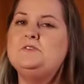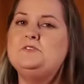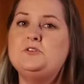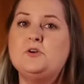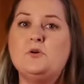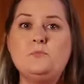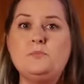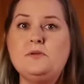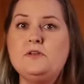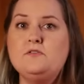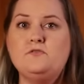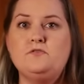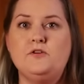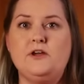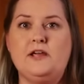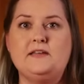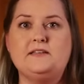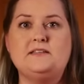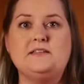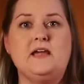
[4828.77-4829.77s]
Don't be
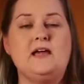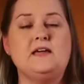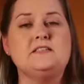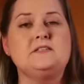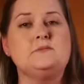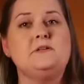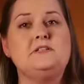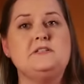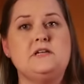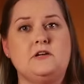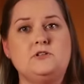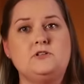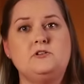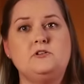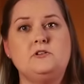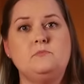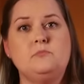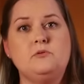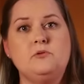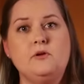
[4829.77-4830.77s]
afraid to ask
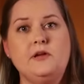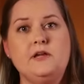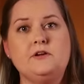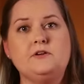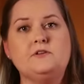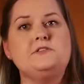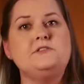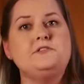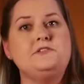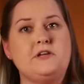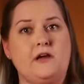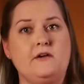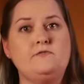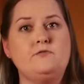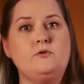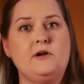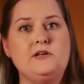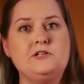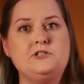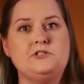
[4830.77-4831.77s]
potential employers
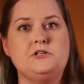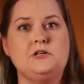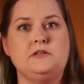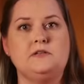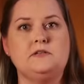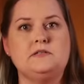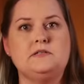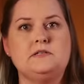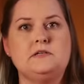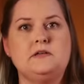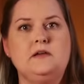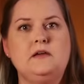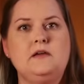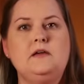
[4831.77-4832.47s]
tough questions.